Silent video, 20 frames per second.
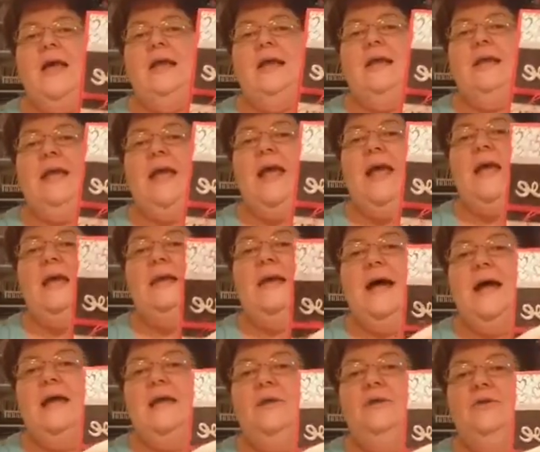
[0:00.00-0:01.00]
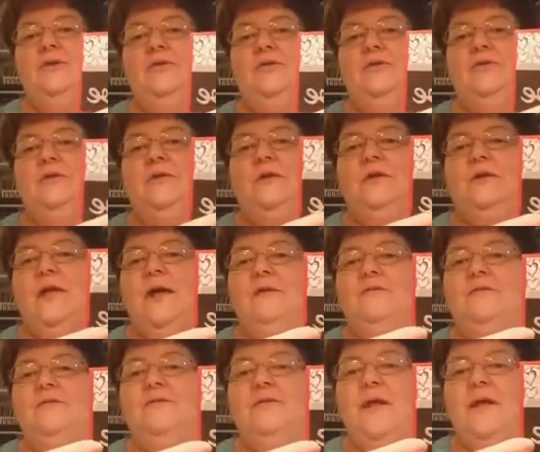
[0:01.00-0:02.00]
And again, I used the
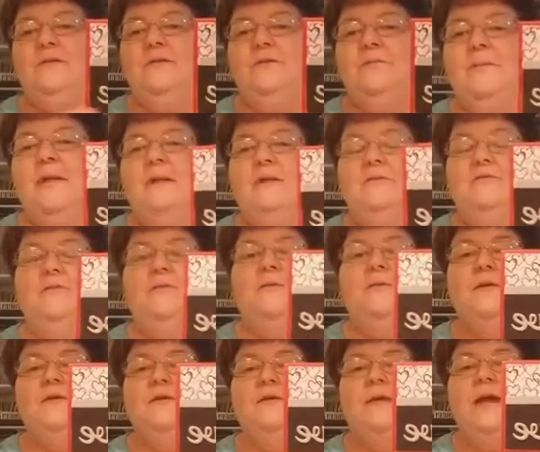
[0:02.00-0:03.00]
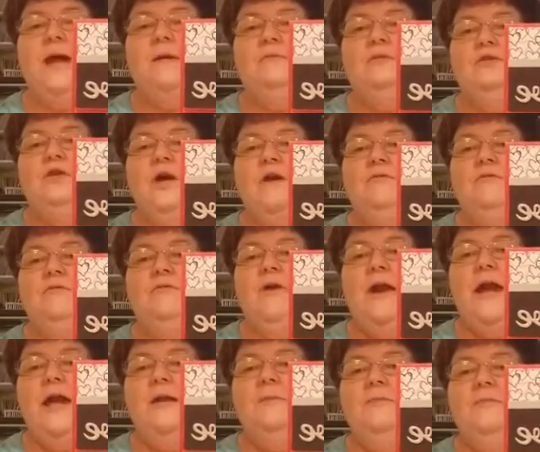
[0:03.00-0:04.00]
love sentiment from the Snapshot
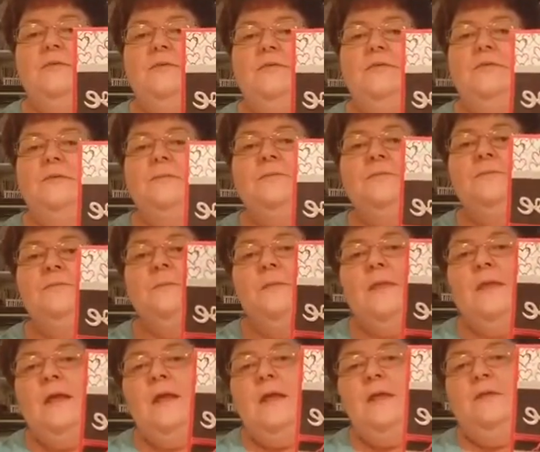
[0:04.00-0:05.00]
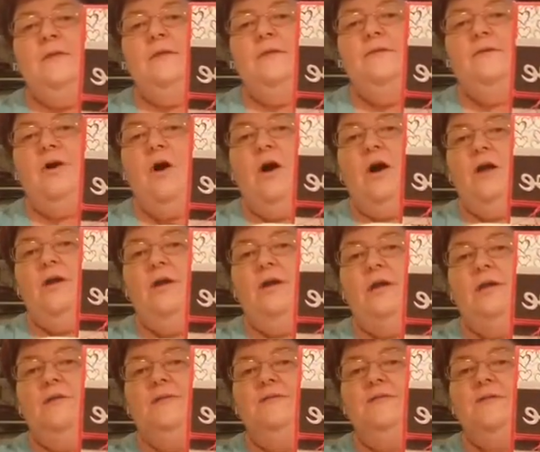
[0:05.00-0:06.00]
Frames. This heart
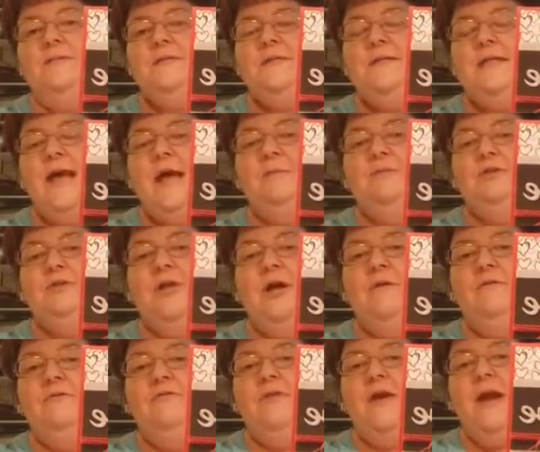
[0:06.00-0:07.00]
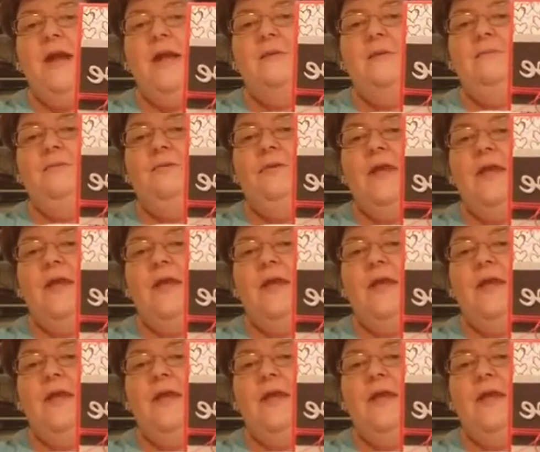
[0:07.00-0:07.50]
is from Snapshot Frames,